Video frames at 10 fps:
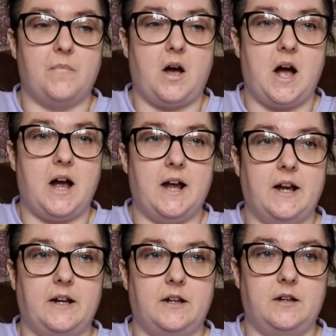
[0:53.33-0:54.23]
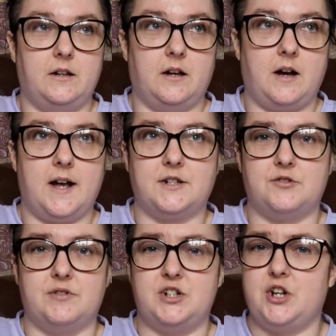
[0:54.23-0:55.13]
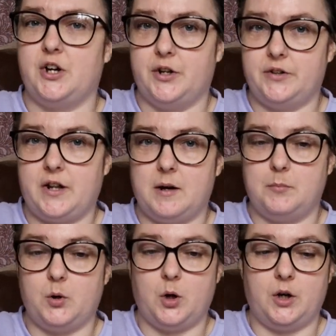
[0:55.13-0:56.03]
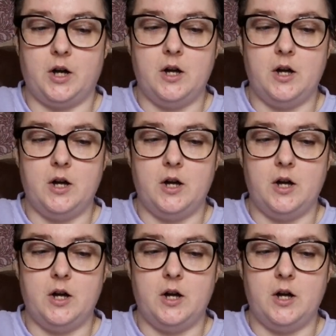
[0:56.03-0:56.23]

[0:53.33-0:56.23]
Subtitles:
I had to return that book